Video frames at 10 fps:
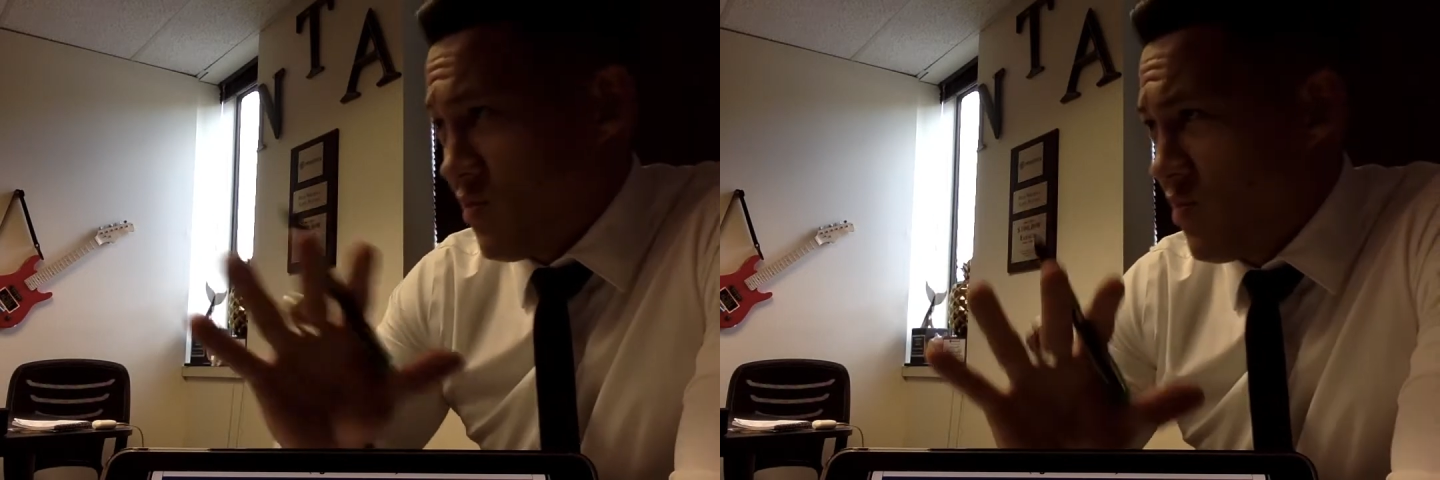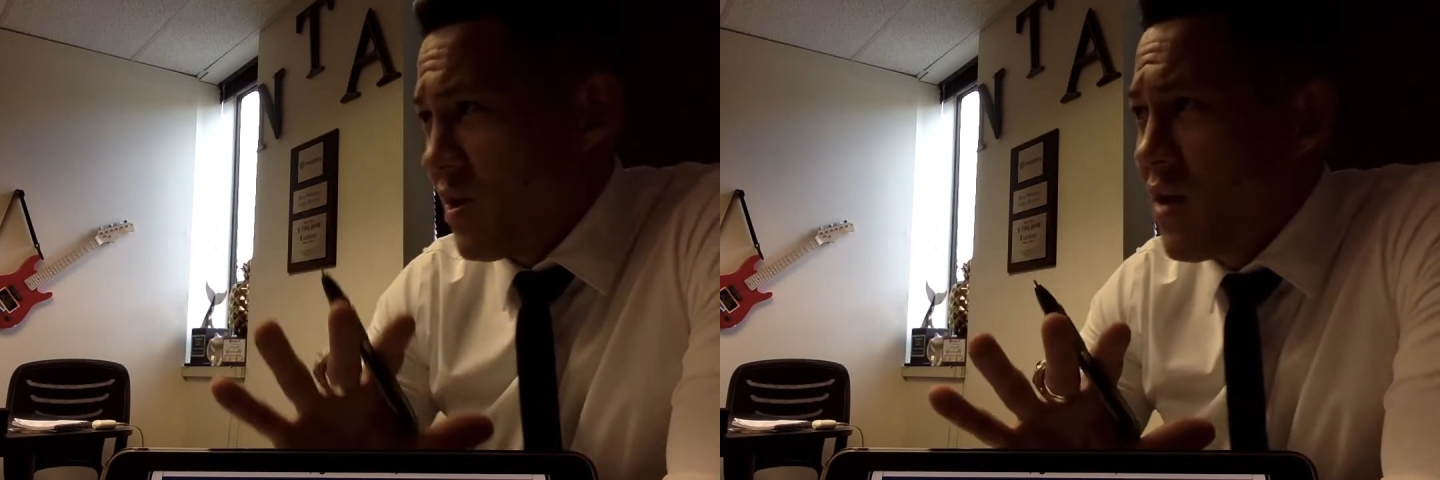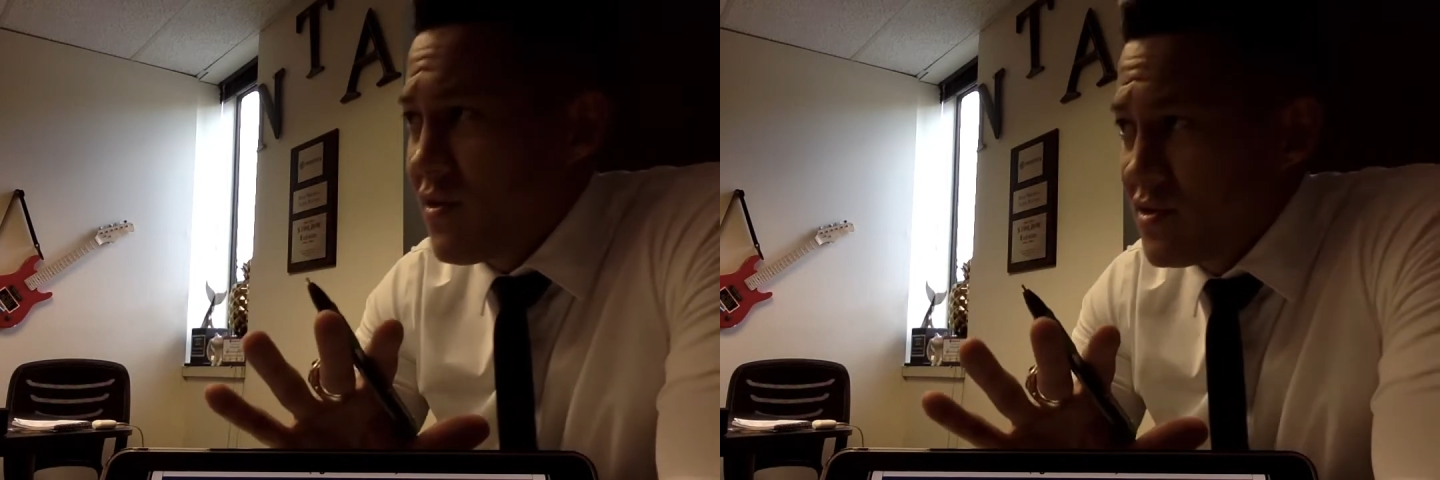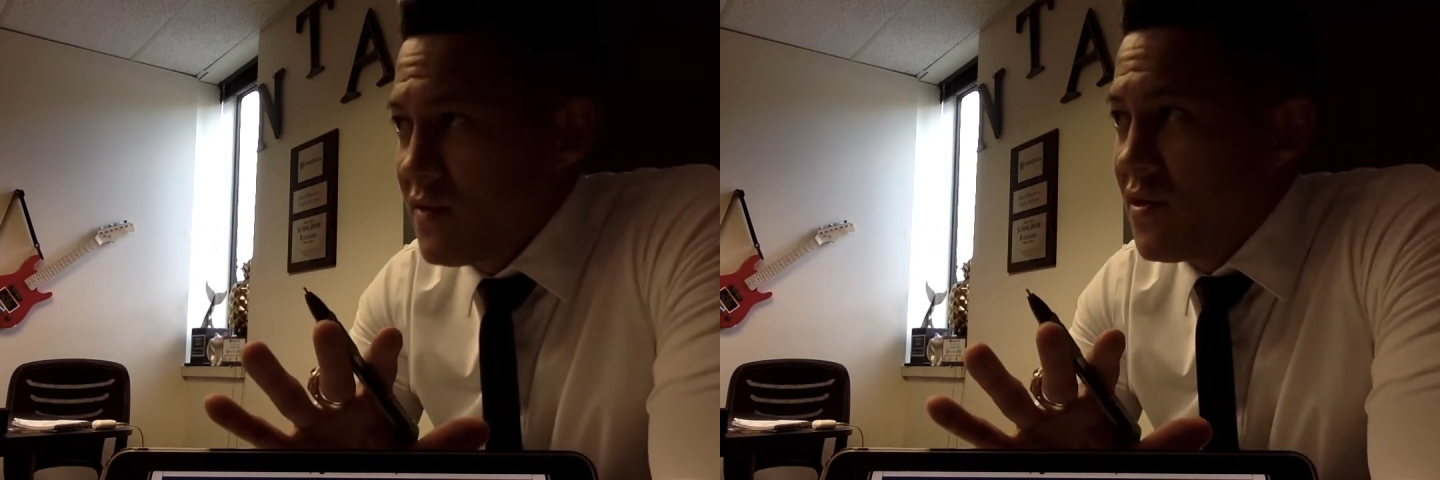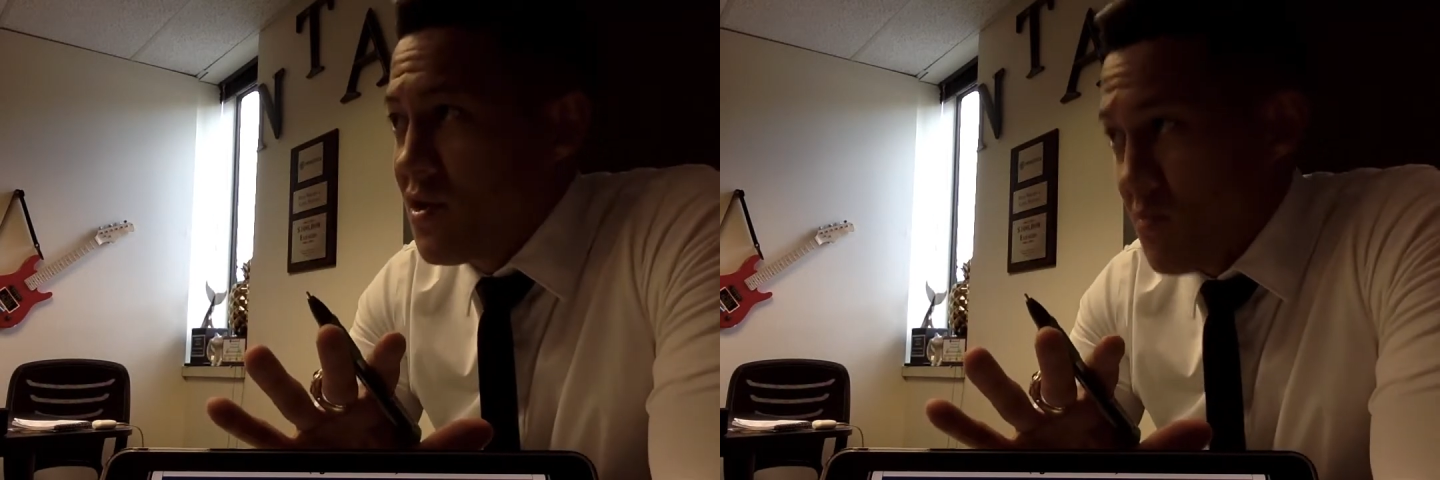29 years
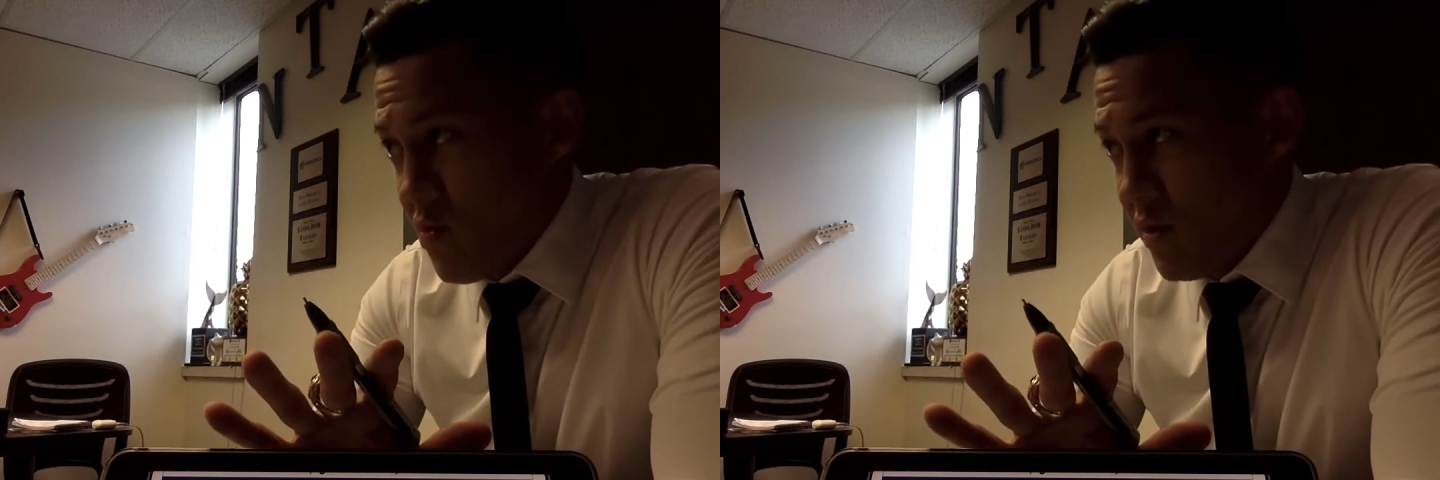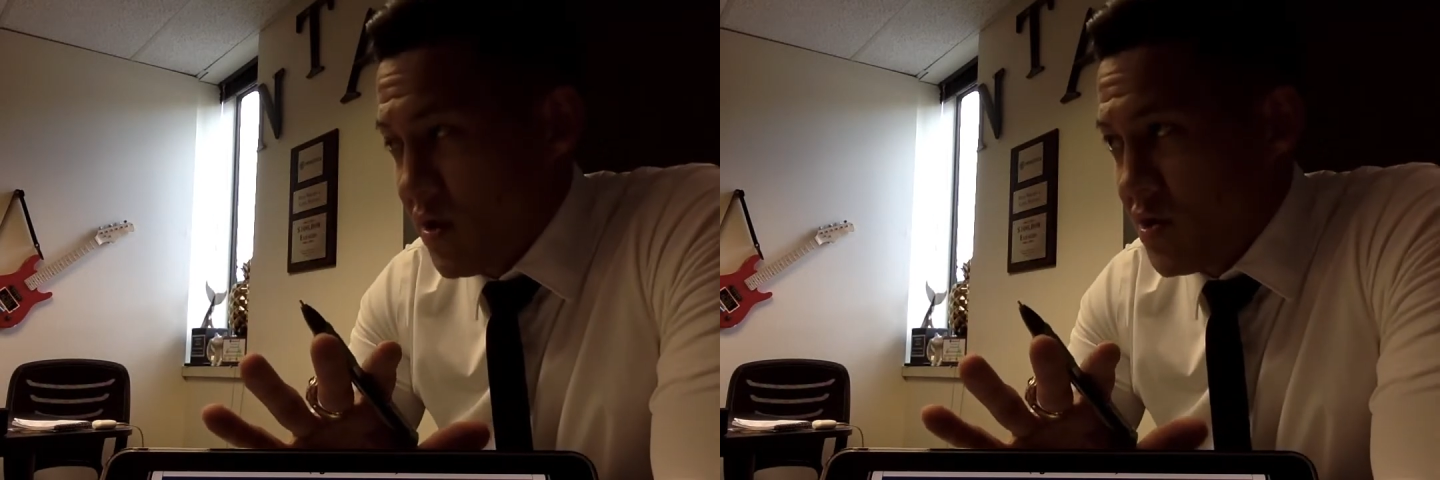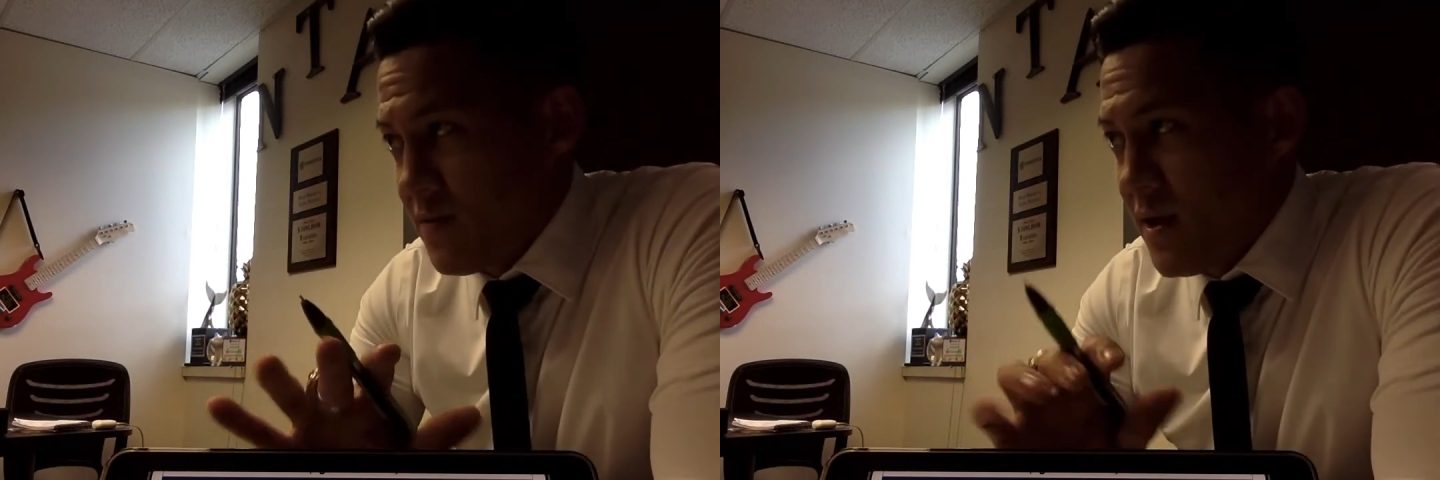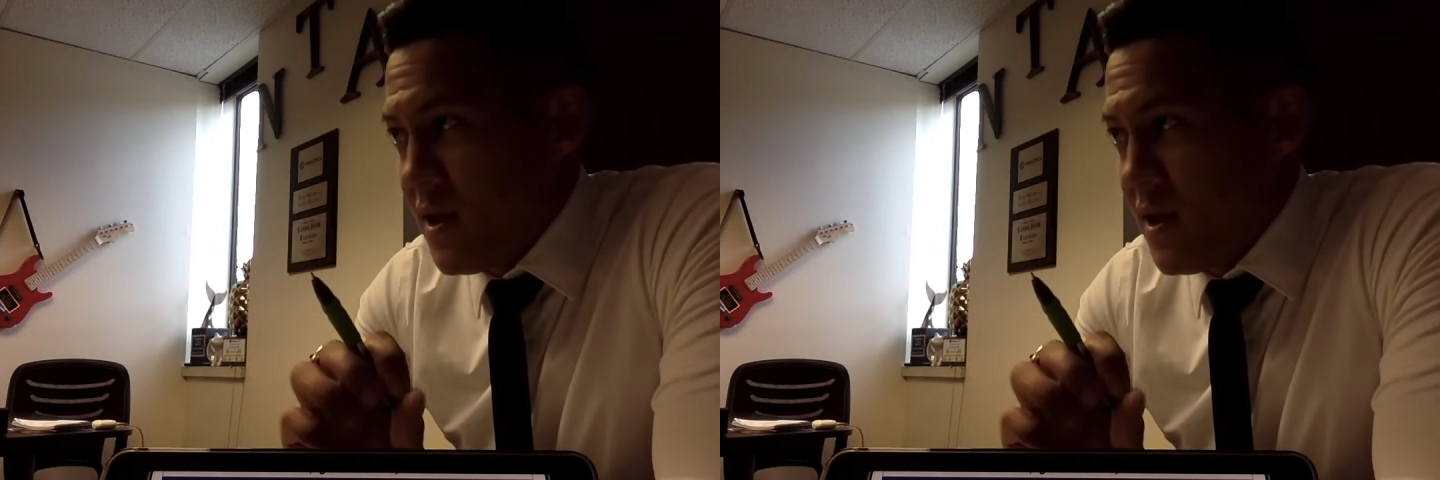left in your mortgage.